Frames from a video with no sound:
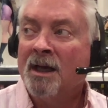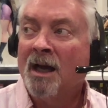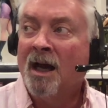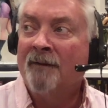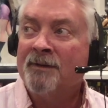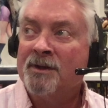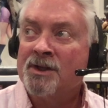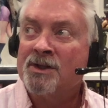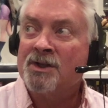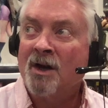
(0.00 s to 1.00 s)
uh, if you're
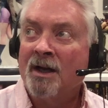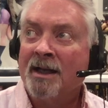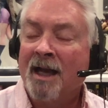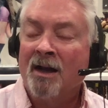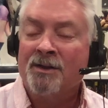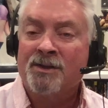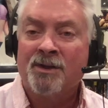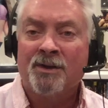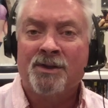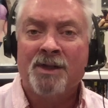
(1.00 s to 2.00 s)
just starting out. So
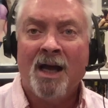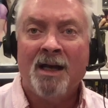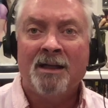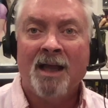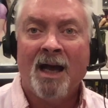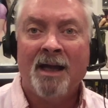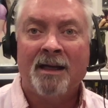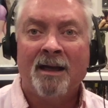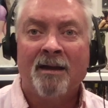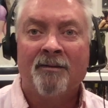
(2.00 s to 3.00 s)
there's not a lot
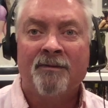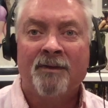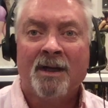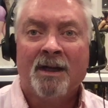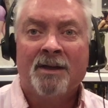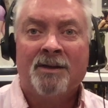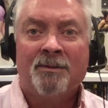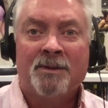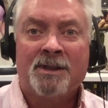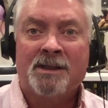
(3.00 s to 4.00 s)
of
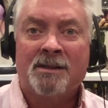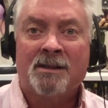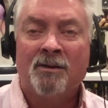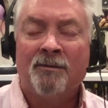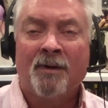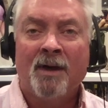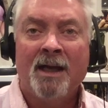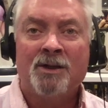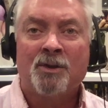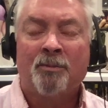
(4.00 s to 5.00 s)
Silver
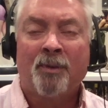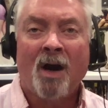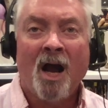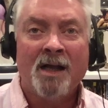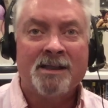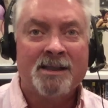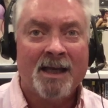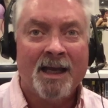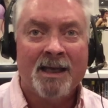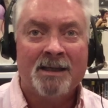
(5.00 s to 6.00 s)
Age or Bronze
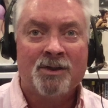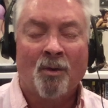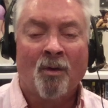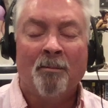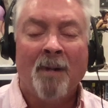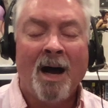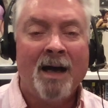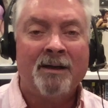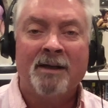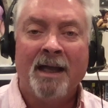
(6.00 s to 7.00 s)
Age or
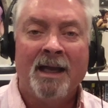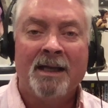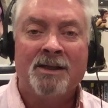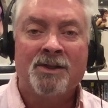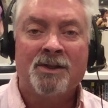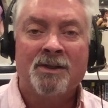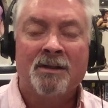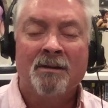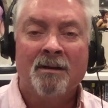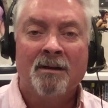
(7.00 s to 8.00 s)
Modern Age
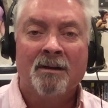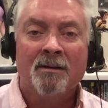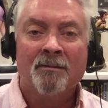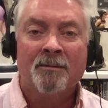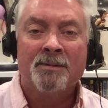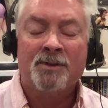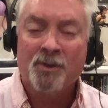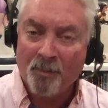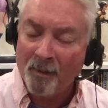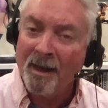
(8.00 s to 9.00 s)

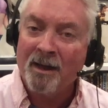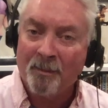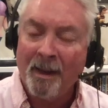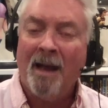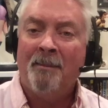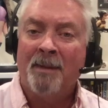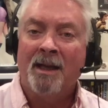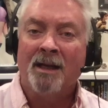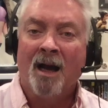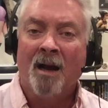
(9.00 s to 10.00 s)
Superman or
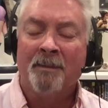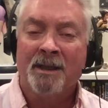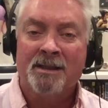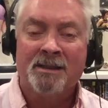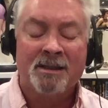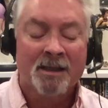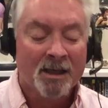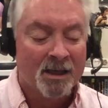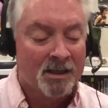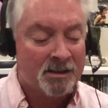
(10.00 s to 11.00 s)
Batman omnis.
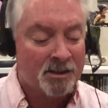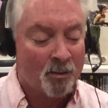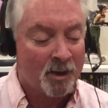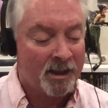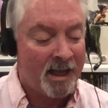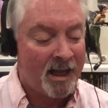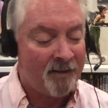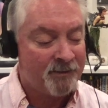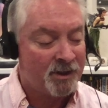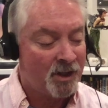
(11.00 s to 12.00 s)
So we're going to
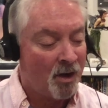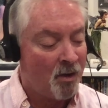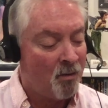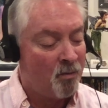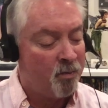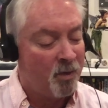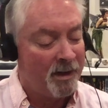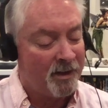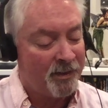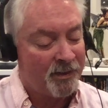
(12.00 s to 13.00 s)
have to go
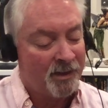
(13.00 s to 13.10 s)
with